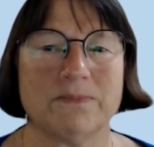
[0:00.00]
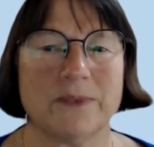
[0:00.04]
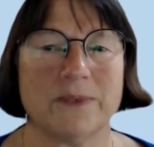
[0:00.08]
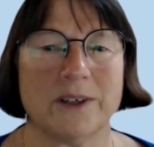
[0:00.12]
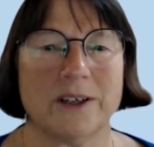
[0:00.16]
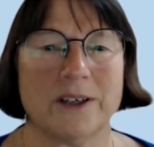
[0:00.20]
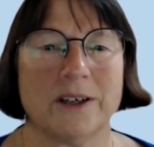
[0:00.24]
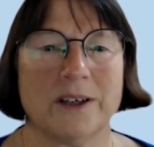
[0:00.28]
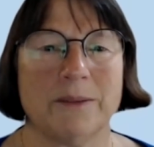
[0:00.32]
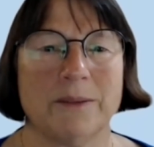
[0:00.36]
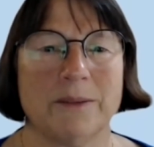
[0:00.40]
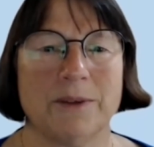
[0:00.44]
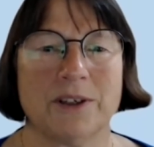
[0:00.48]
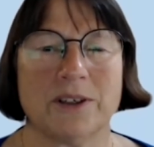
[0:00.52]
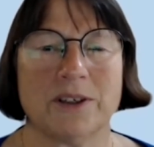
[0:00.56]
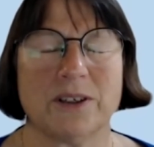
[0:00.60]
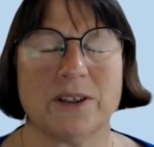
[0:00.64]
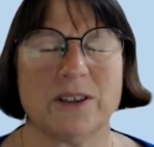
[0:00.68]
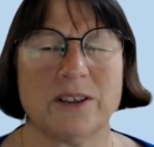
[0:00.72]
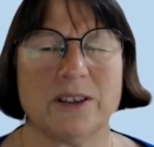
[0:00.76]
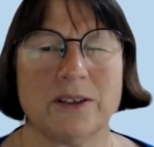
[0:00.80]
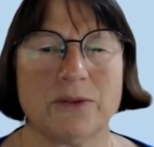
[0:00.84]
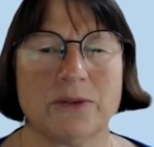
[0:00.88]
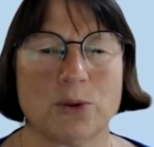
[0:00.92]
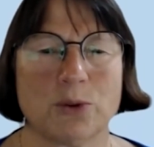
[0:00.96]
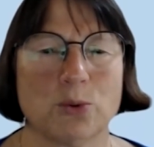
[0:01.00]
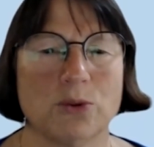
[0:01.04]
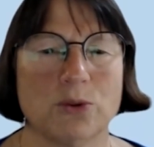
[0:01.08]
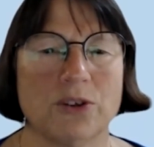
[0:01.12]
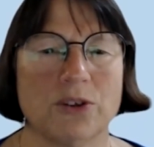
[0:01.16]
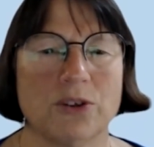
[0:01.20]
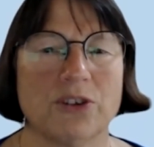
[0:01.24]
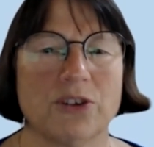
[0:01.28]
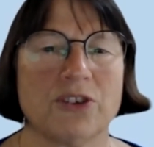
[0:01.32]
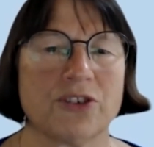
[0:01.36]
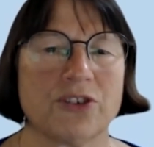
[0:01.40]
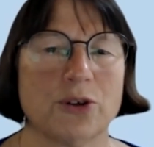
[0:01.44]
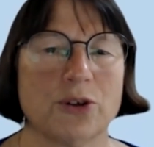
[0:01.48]
I've called it
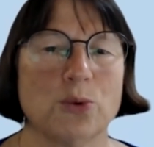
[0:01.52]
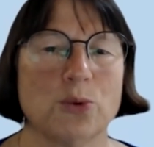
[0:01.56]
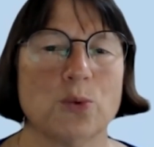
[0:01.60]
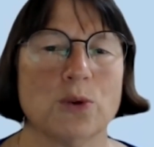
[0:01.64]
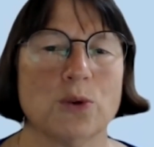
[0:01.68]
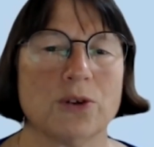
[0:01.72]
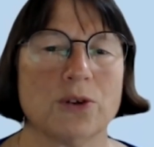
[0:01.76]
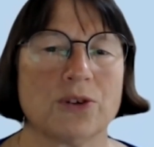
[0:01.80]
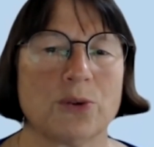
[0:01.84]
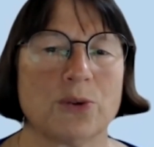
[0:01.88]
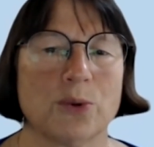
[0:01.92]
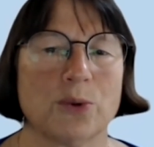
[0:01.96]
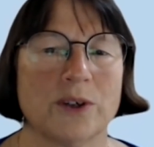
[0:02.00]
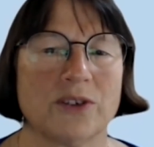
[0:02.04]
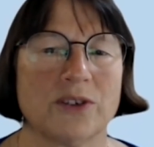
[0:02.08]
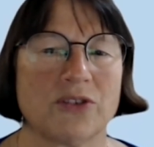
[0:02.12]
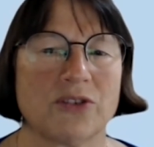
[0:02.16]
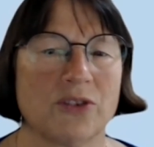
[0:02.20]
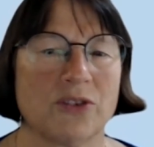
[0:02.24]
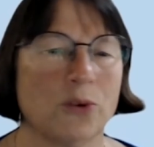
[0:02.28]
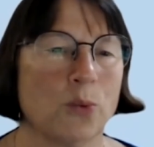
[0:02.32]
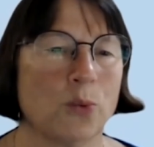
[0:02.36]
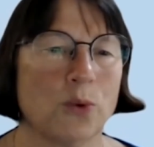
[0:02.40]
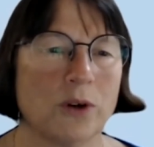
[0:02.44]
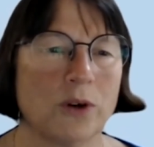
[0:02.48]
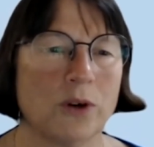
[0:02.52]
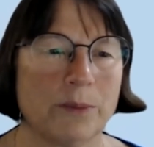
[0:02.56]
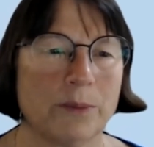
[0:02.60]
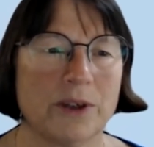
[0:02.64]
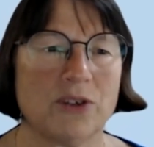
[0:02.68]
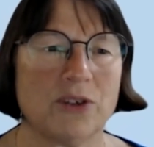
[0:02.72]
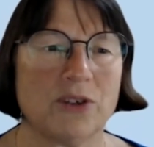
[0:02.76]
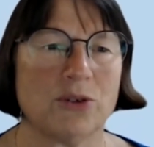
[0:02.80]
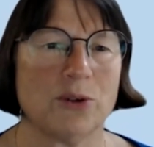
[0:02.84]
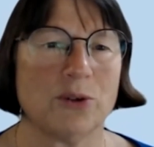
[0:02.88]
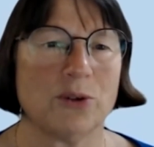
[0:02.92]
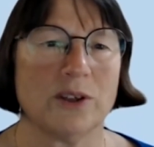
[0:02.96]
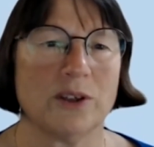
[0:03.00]
the so what question. Why am I
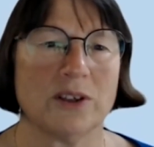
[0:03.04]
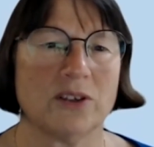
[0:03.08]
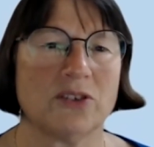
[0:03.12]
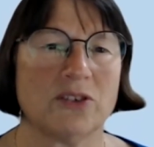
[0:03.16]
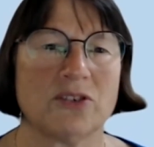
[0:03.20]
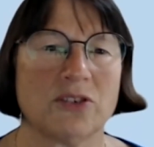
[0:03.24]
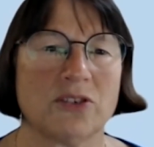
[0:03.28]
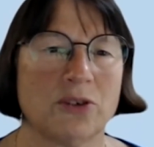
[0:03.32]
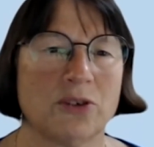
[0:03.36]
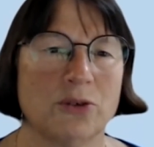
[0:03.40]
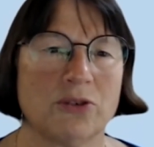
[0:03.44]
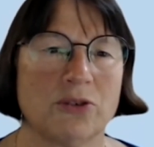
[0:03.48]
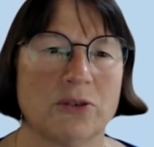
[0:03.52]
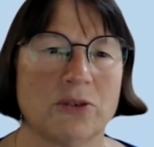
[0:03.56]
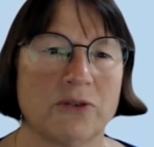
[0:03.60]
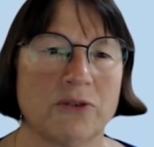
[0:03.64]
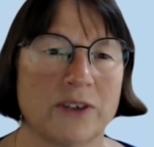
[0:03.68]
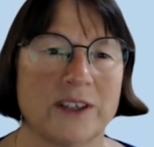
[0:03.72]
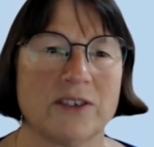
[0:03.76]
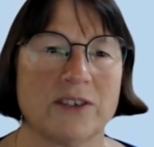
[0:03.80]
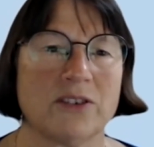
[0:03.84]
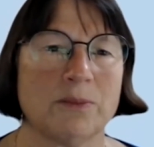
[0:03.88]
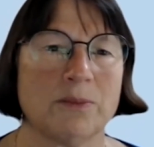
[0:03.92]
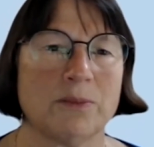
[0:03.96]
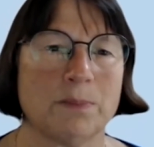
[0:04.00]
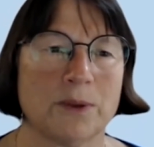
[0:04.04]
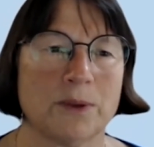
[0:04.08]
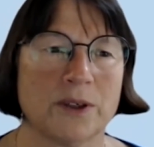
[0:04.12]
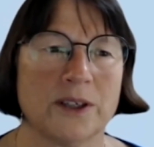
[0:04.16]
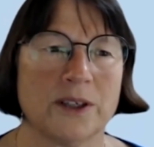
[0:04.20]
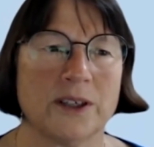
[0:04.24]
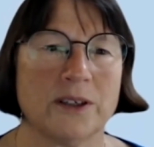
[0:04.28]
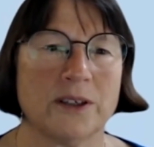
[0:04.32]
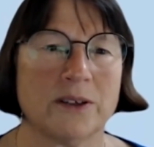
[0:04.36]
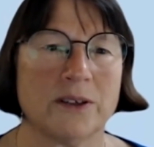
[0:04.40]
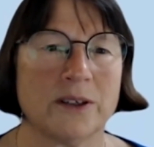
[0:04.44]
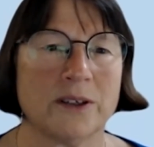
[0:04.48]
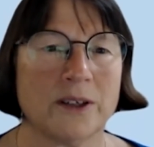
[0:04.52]
doing this? Who's affected by
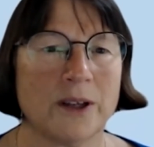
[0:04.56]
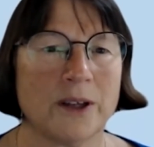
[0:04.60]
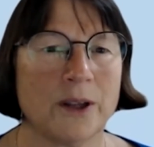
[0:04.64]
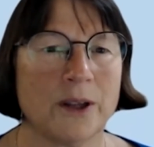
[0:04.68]
it?